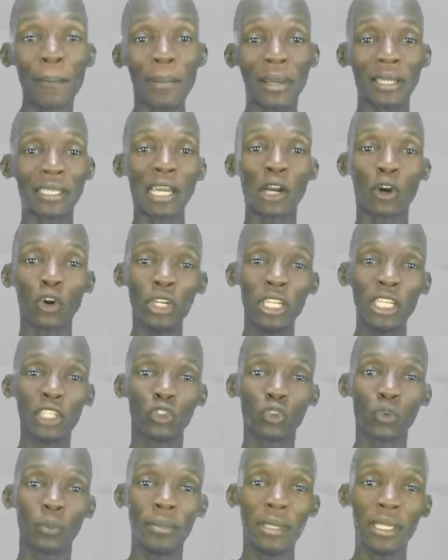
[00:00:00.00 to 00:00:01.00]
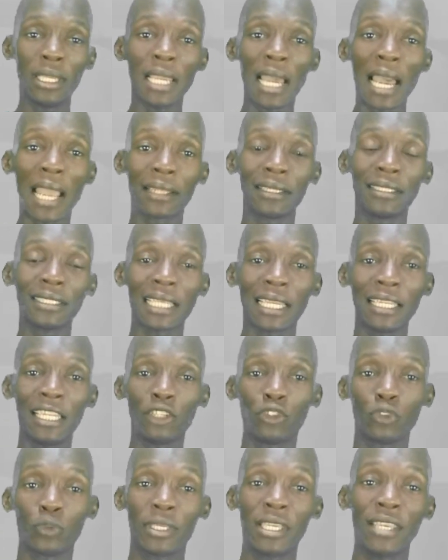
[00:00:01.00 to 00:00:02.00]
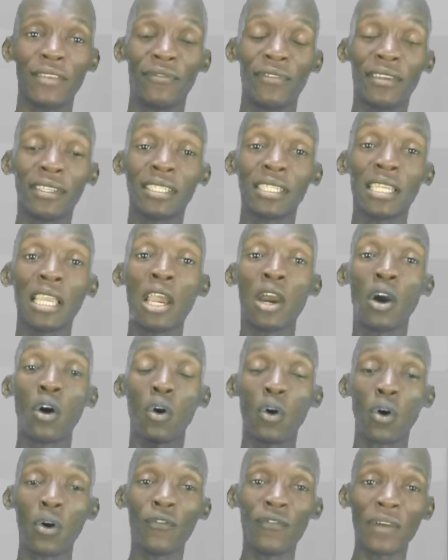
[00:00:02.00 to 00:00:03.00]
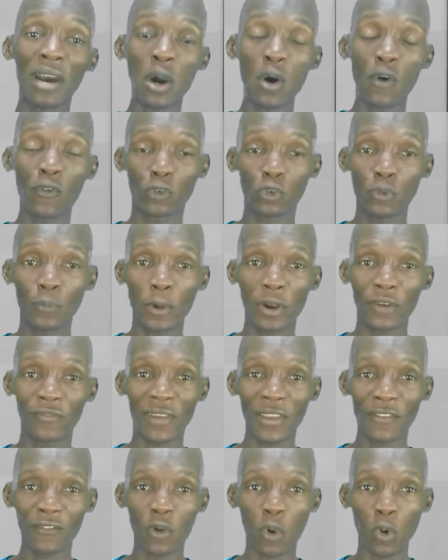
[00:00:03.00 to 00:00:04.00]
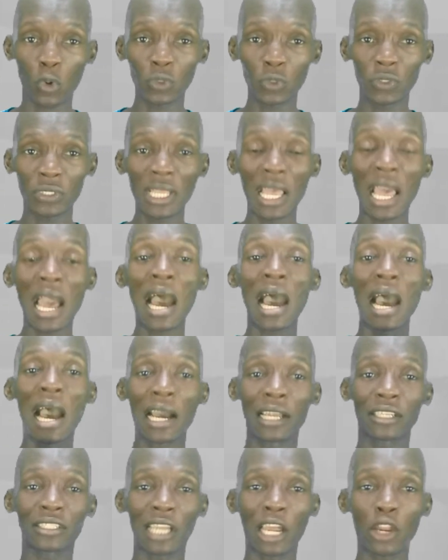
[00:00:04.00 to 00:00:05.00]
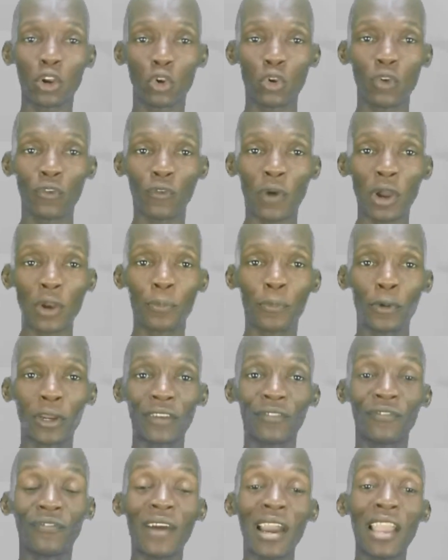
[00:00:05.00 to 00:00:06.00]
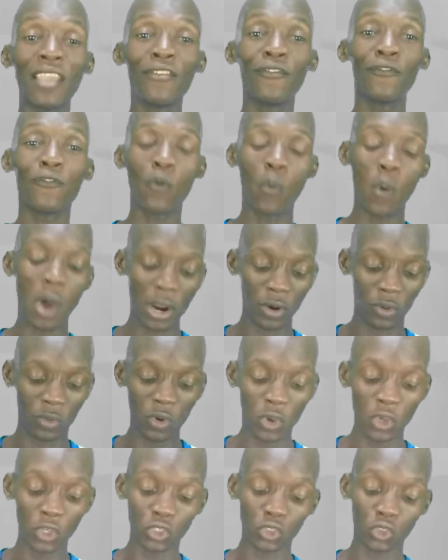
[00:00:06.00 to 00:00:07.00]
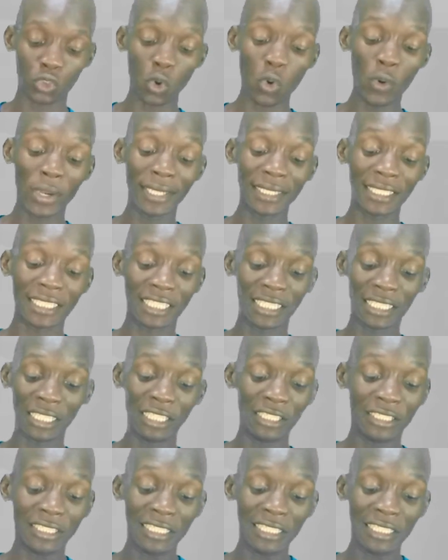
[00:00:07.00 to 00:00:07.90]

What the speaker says: but according to me, I decided to give it over of 2.5 goals at an odd of 1.51. So it's